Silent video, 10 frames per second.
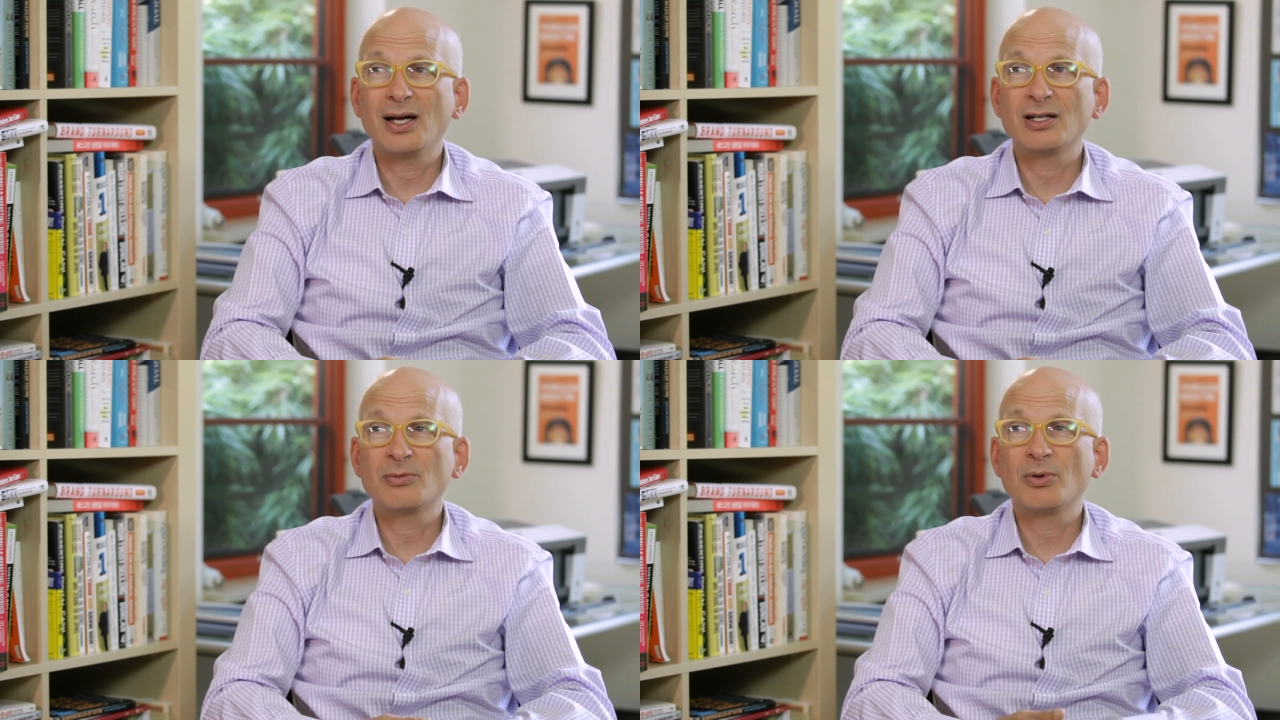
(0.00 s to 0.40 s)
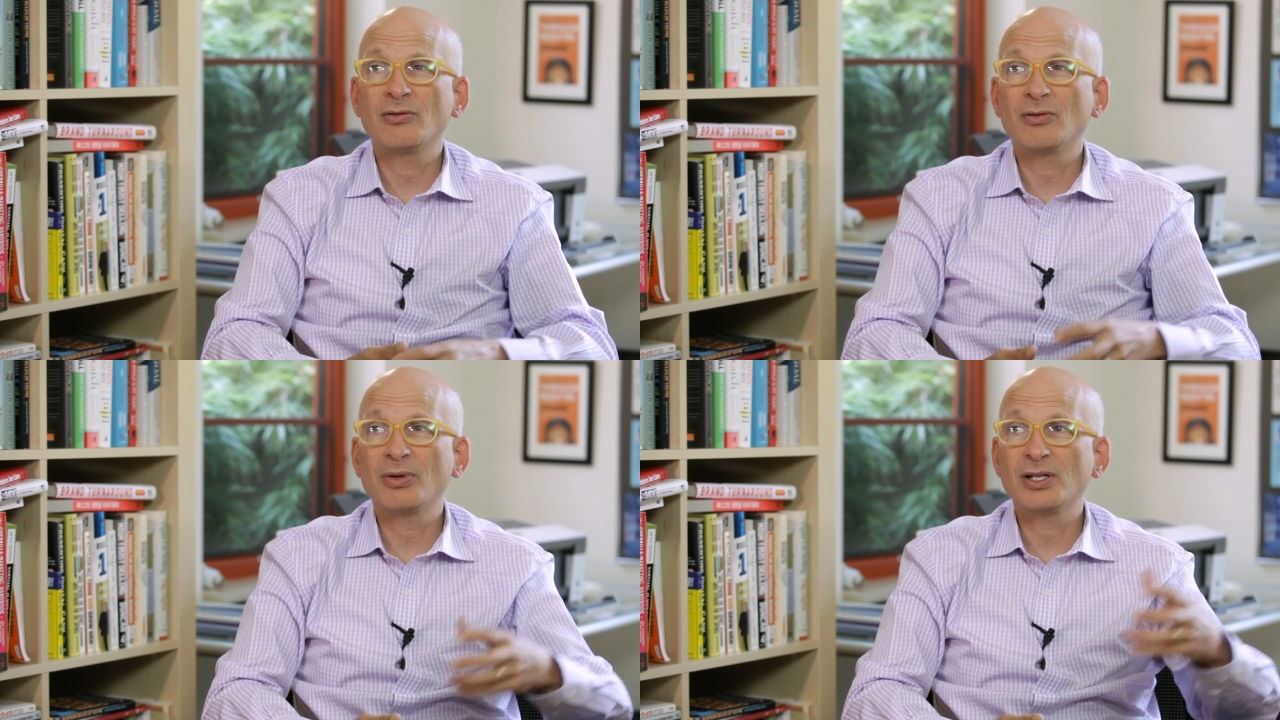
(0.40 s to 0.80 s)
And it's being
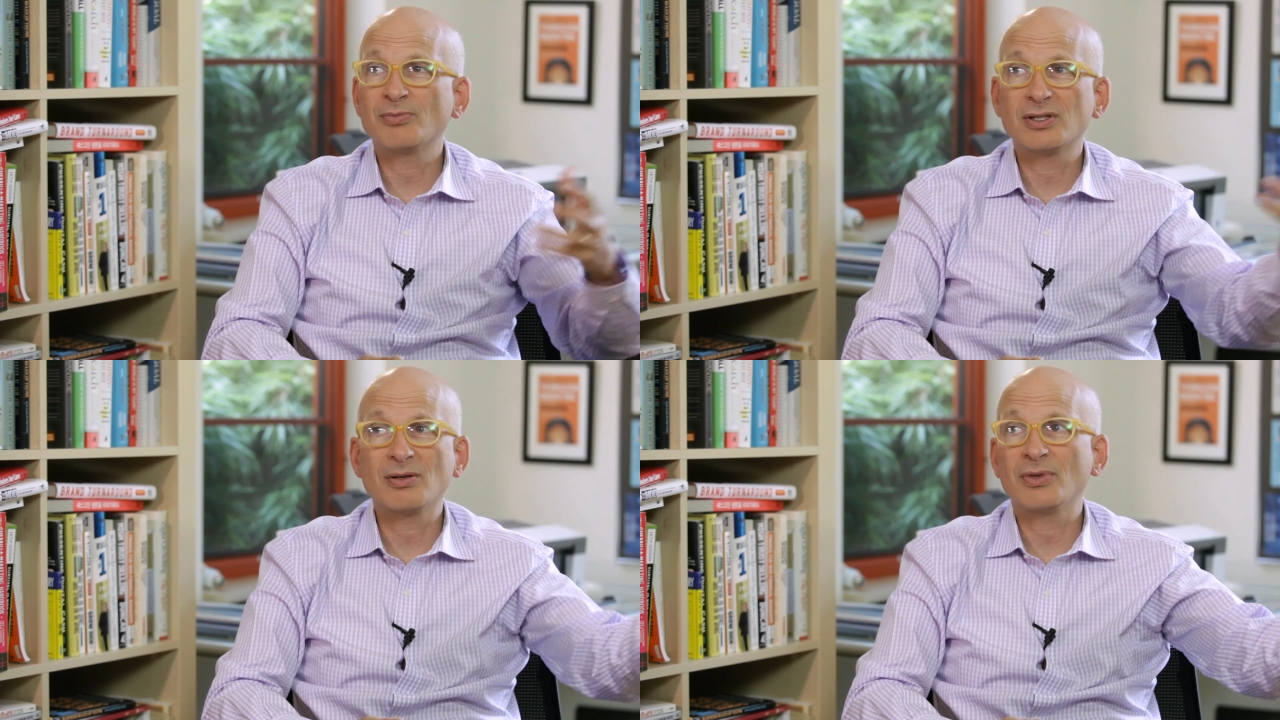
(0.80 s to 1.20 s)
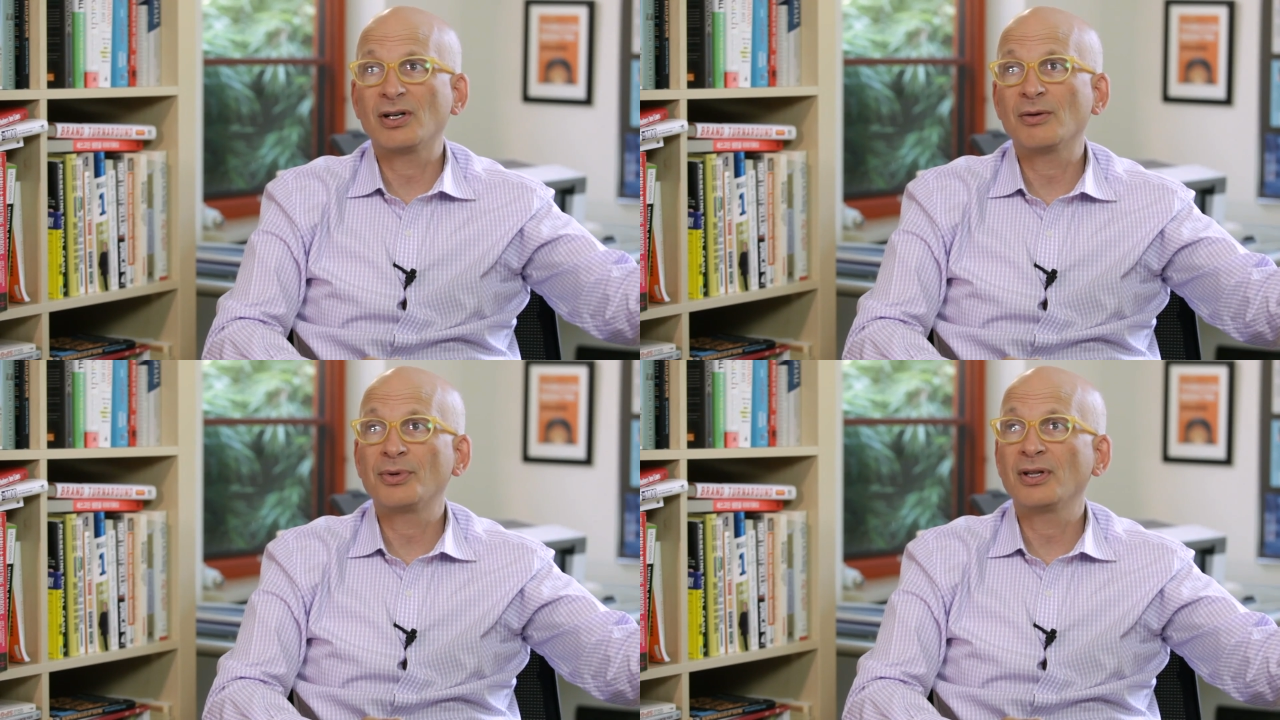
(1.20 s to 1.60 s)
replaced by something
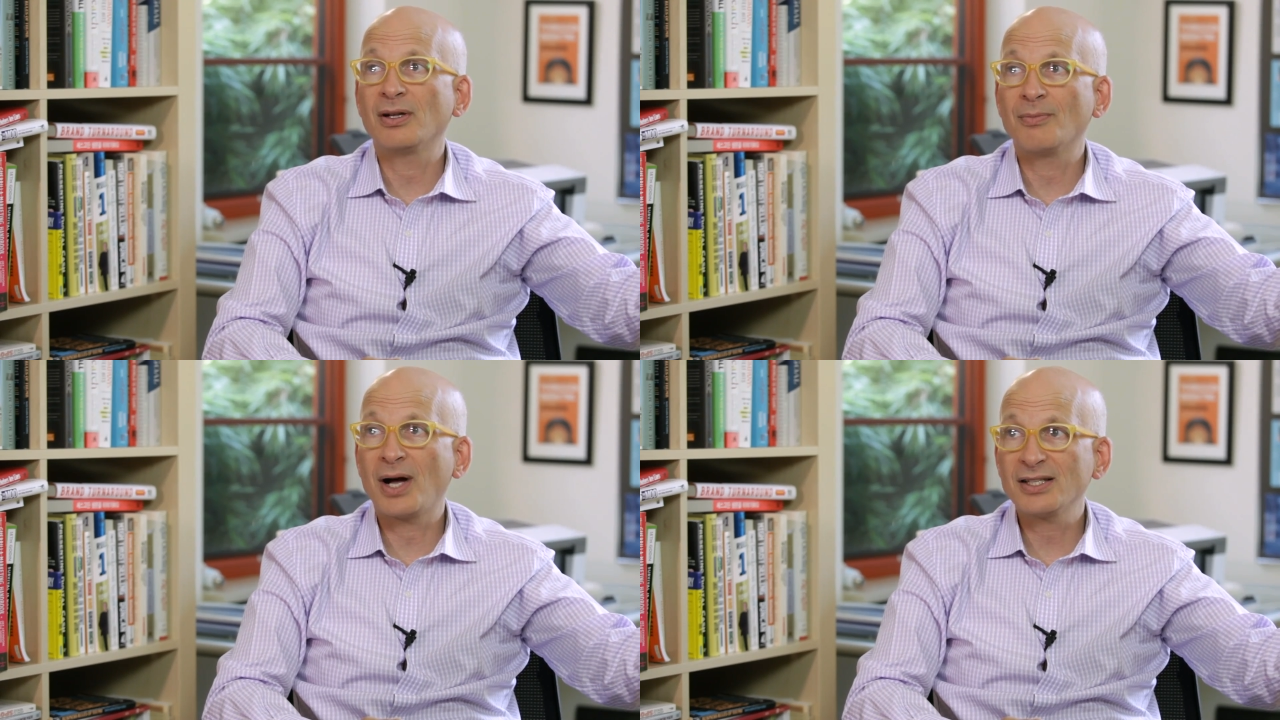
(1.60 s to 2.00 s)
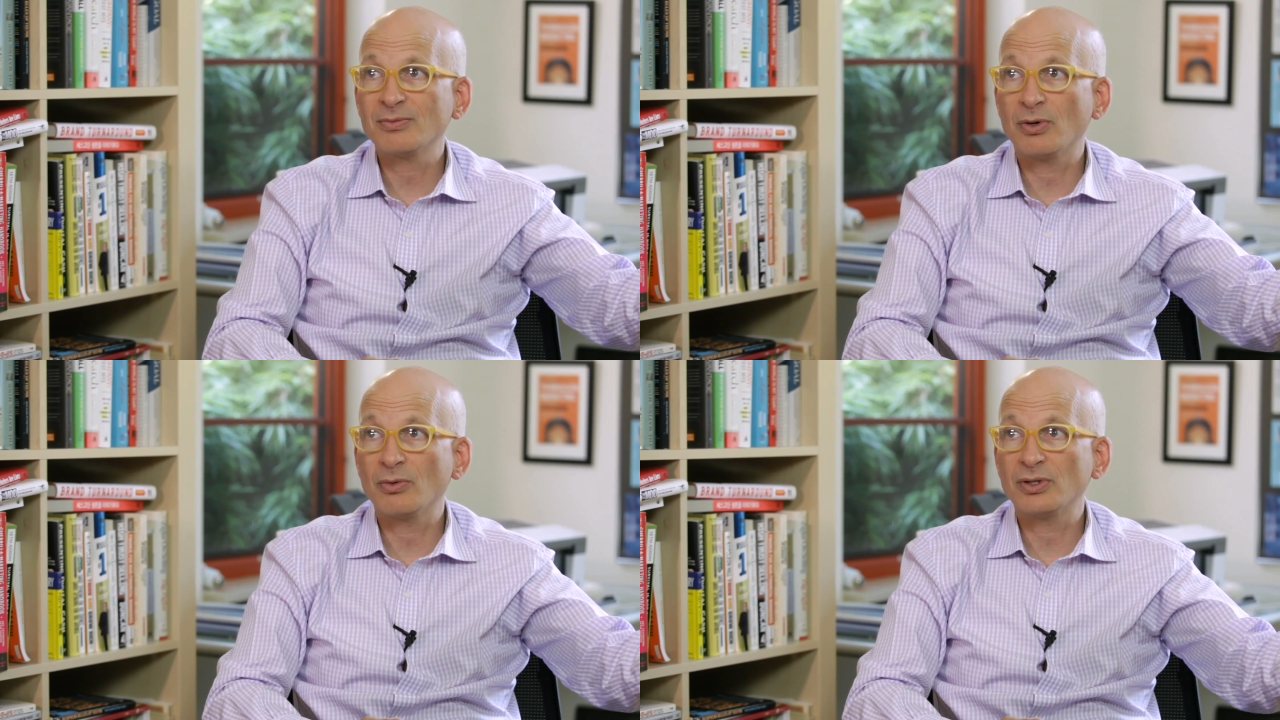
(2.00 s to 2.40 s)
completely
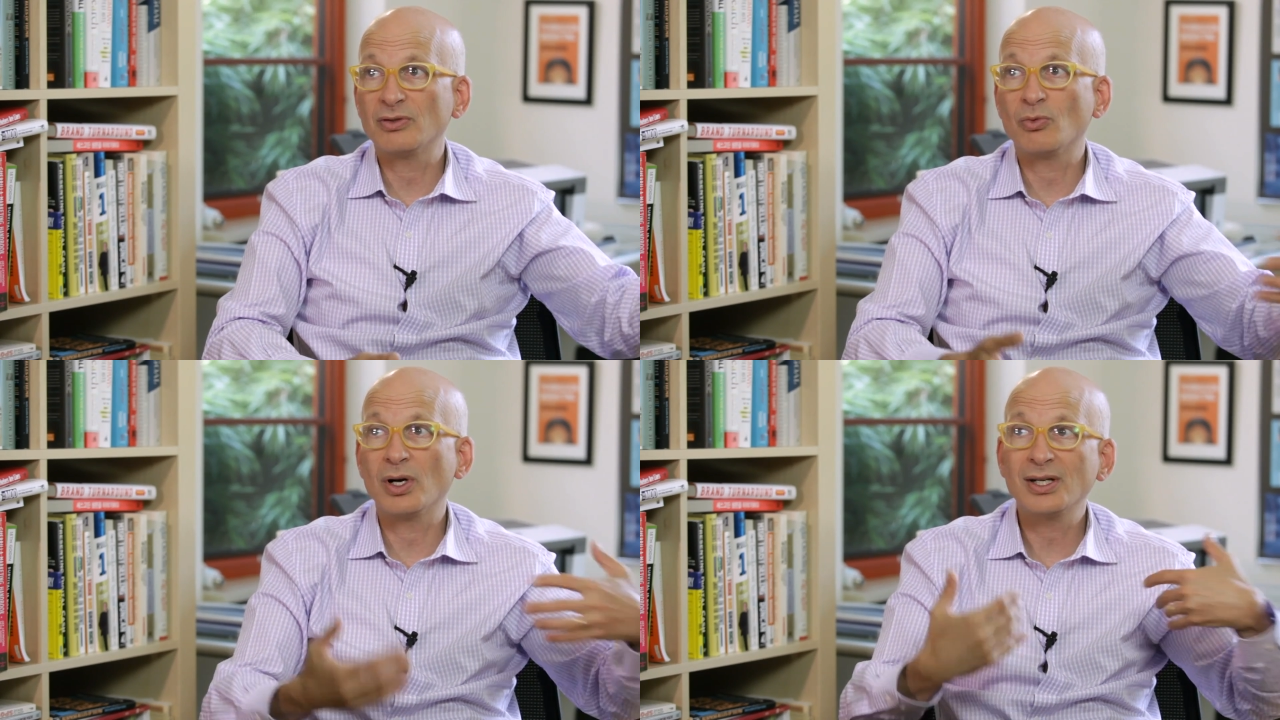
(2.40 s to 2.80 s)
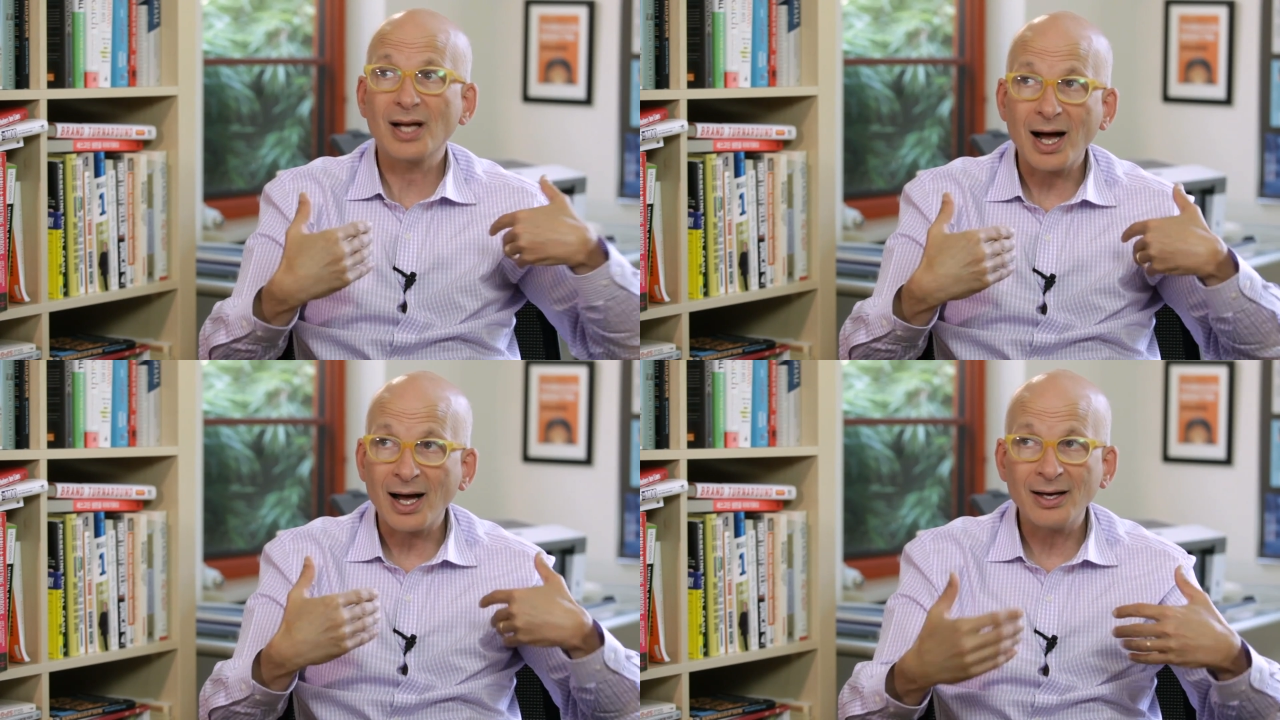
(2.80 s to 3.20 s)
impossible, which is one
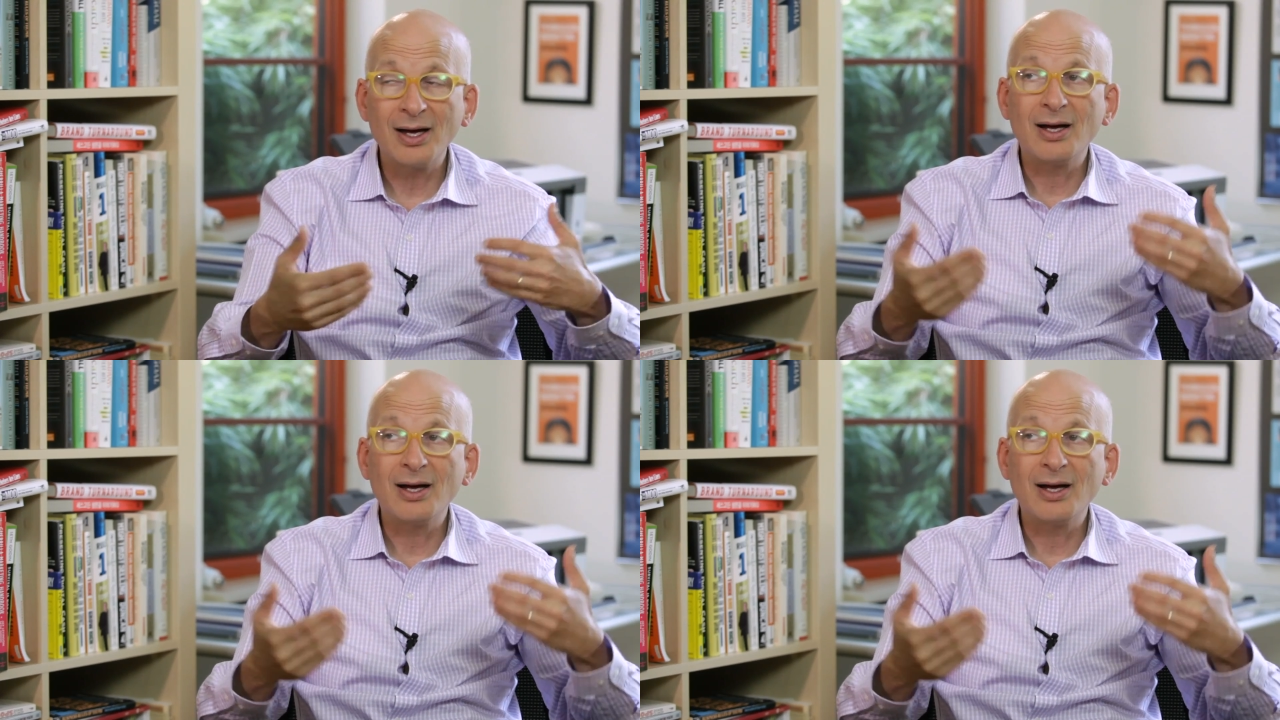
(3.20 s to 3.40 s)
guy